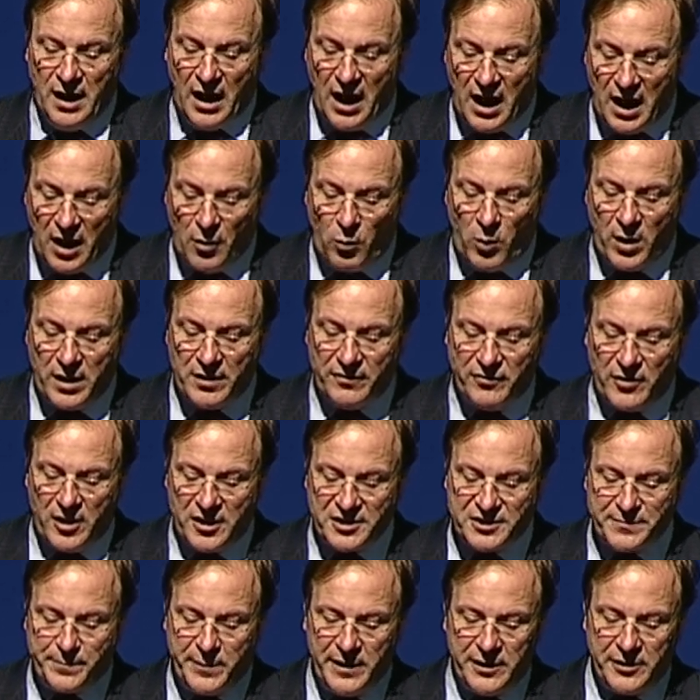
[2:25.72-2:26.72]
Uh, one of
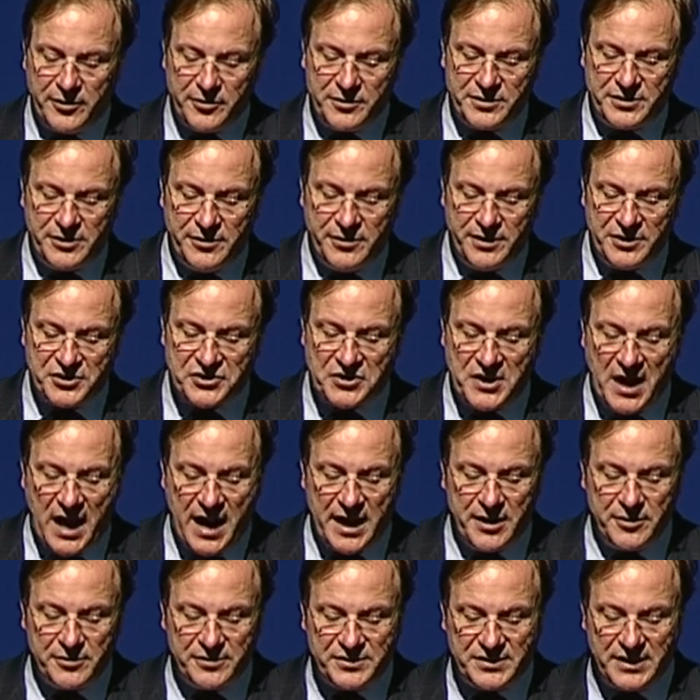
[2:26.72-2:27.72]
our speakers, Yuri
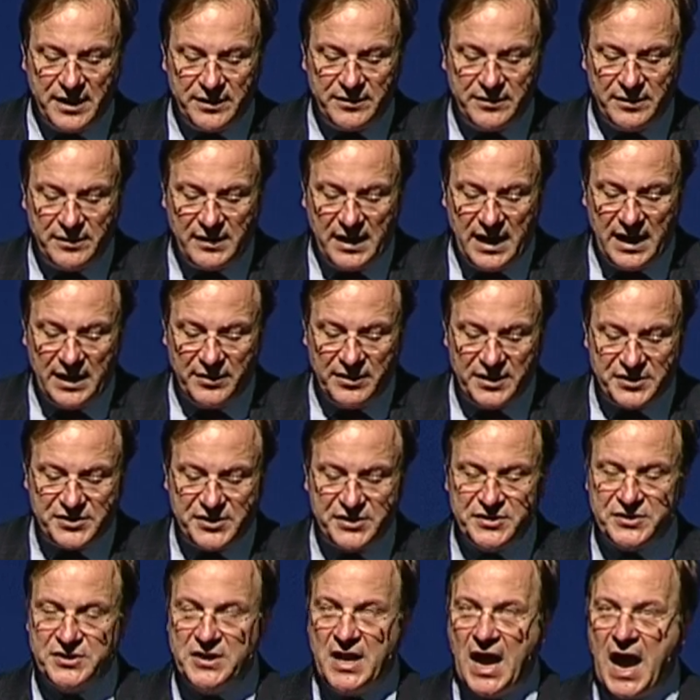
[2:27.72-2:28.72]
Schneider, said today,
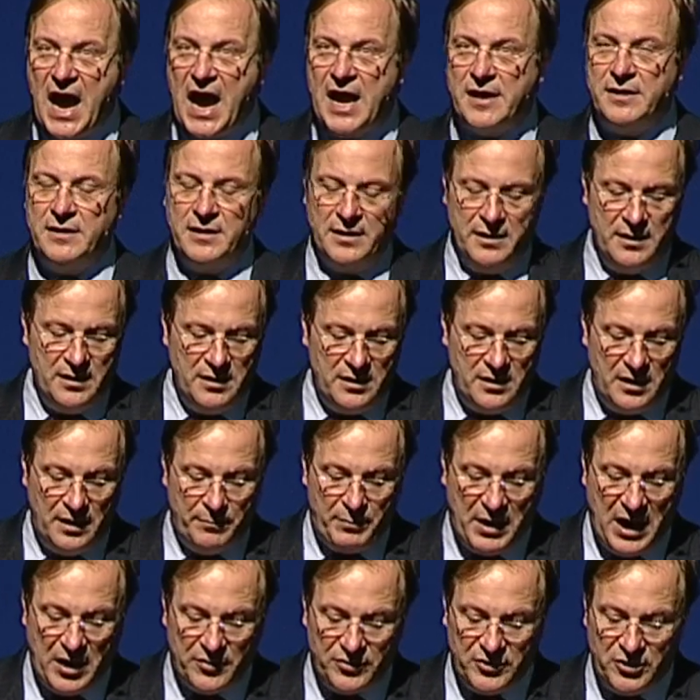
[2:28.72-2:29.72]
this is not
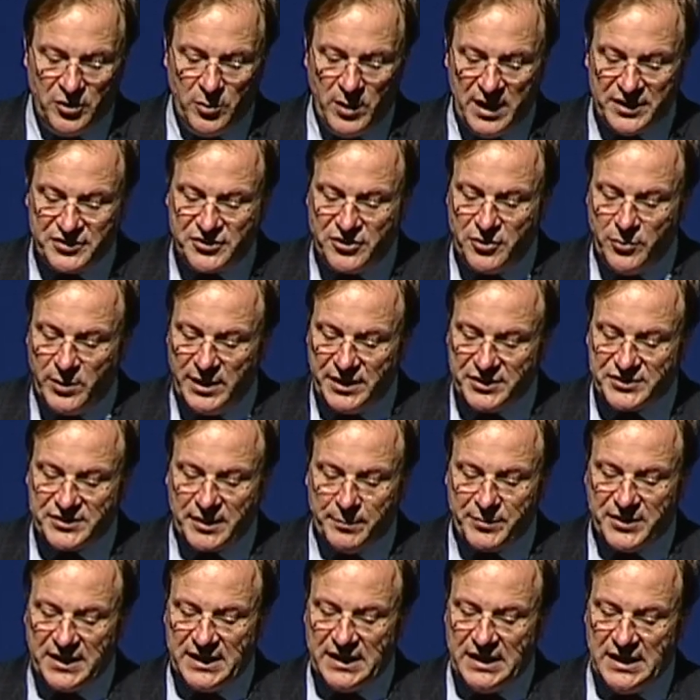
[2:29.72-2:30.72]
about the U.S. doing
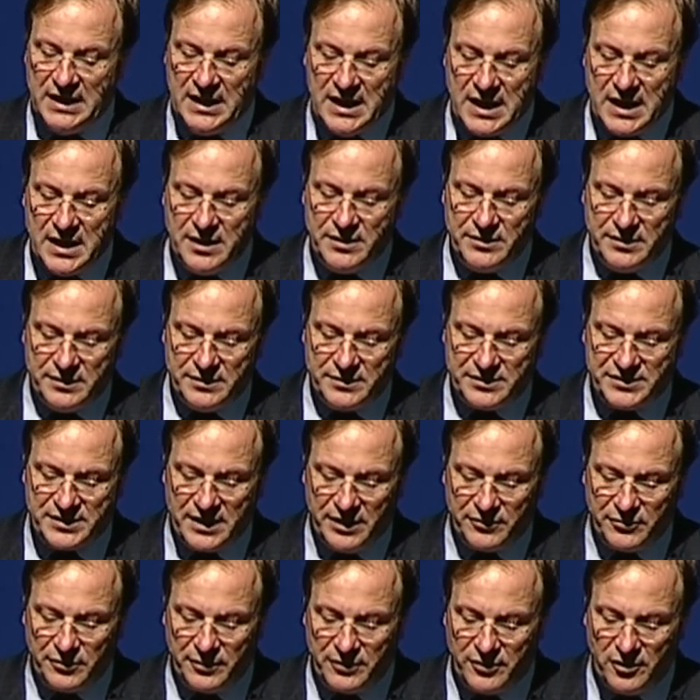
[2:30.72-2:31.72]
something in
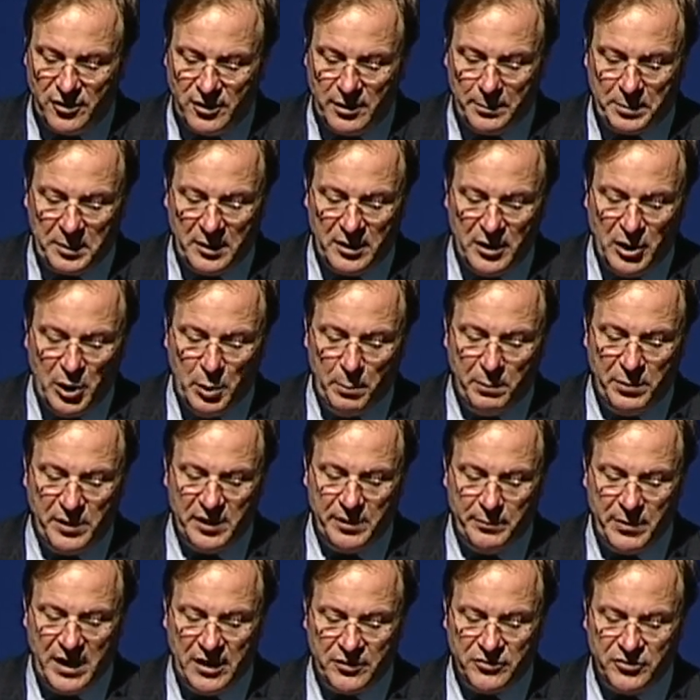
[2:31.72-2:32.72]
Central Europe,
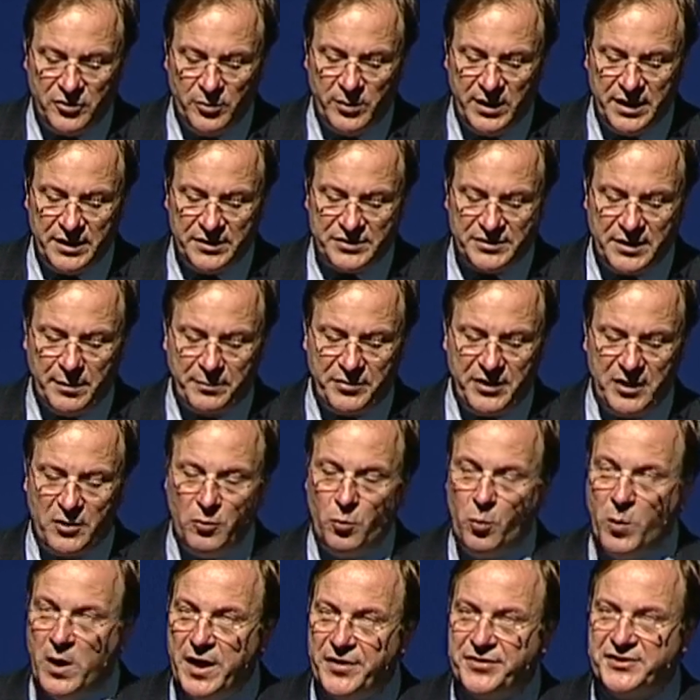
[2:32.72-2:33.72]
but about doing
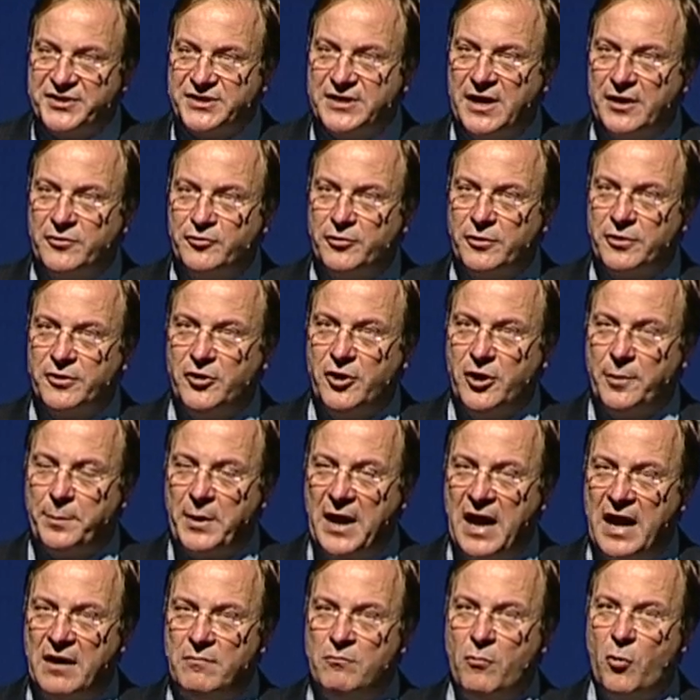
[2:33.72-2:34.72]
something with Central
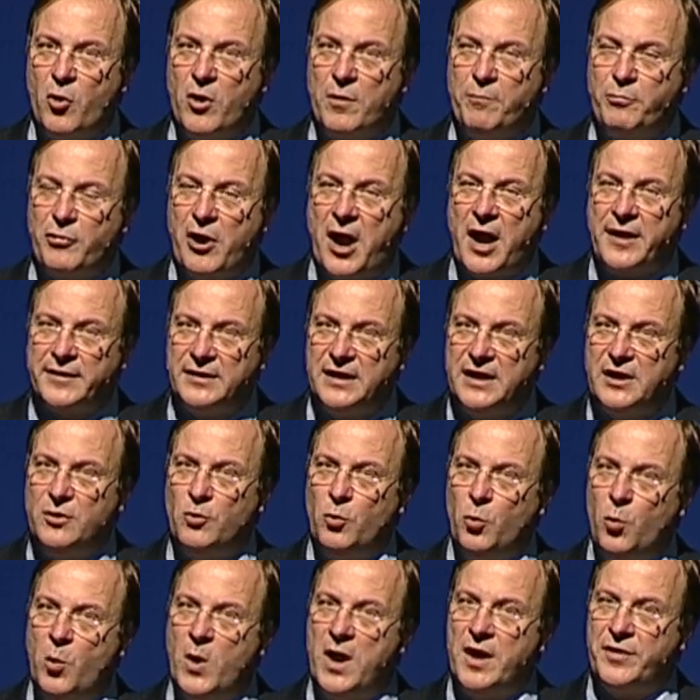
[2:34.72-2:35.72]
Europe and more broadly
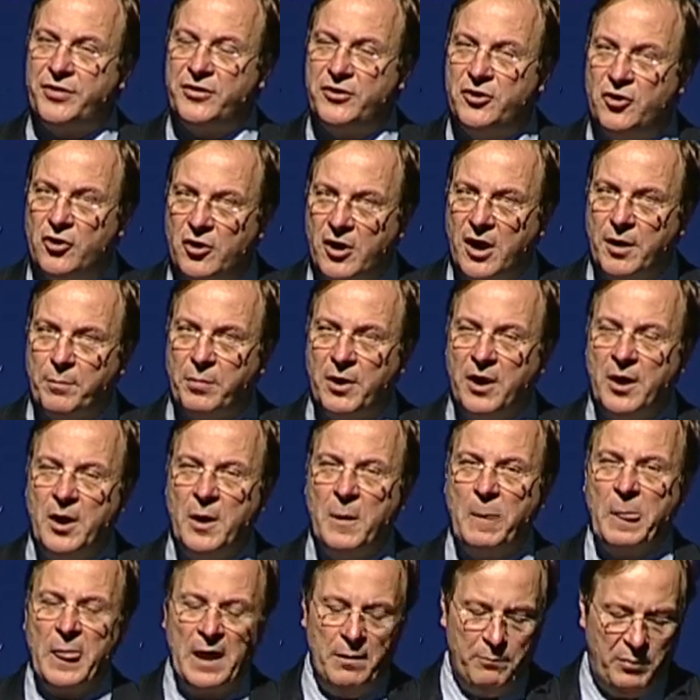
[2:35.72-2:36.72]
with Europe,
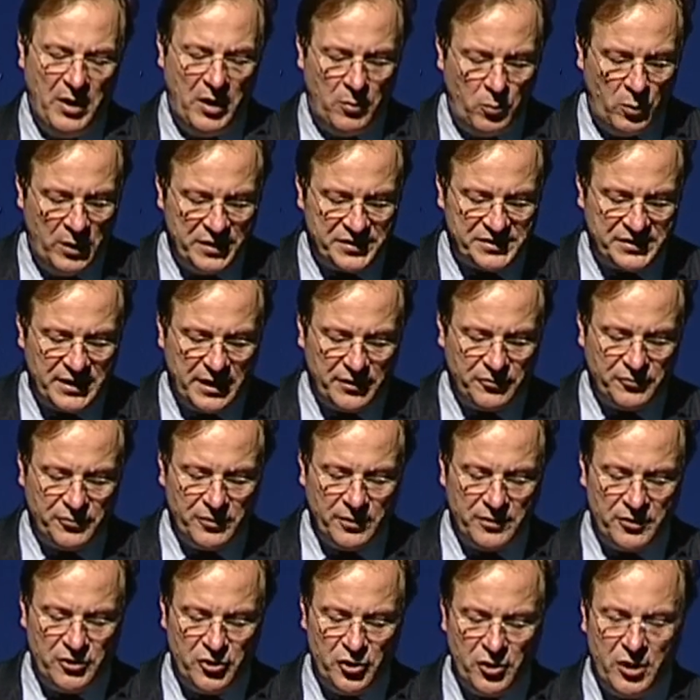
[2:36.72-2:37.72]
but with
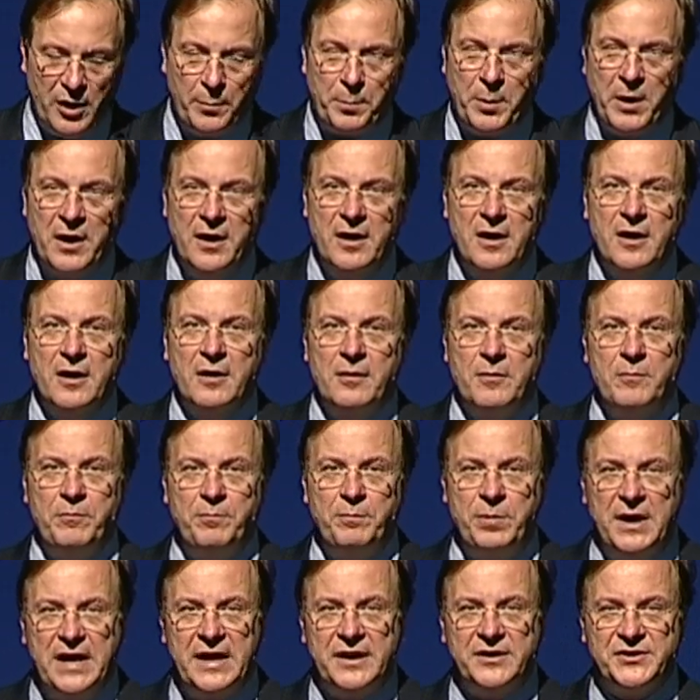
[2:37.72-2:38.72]
Central Europe
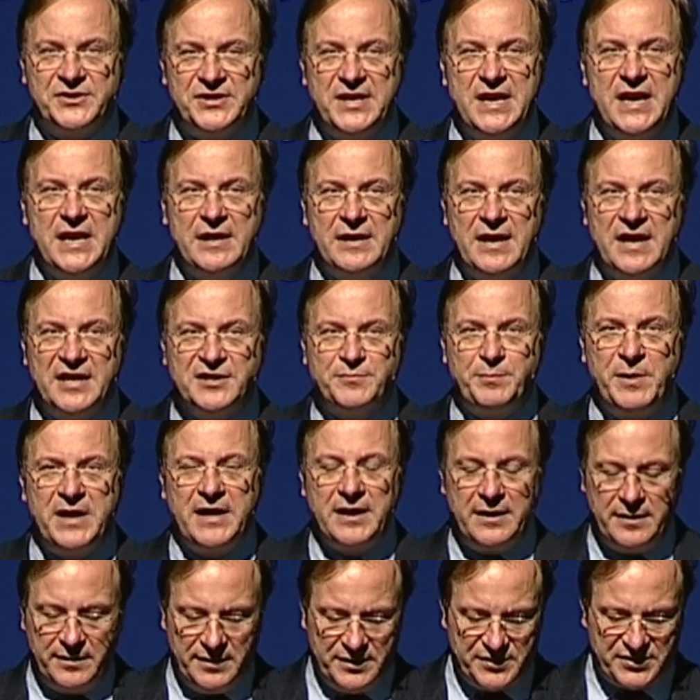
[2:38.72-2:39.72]
being seen as
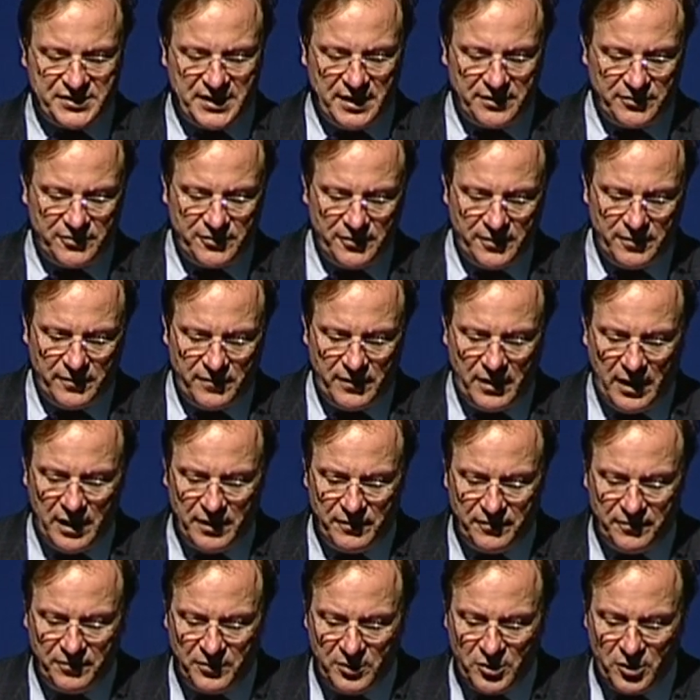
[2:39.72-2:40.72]
being in the center
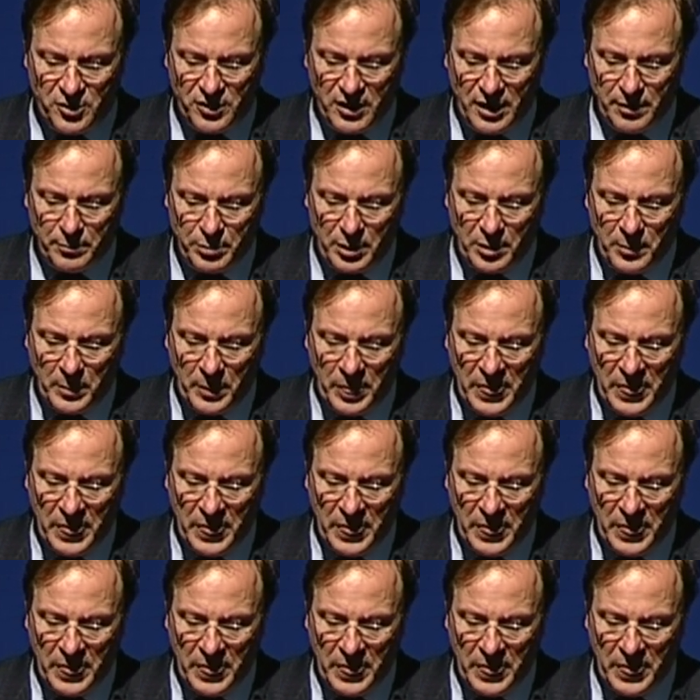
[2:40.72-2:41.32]
of Europe.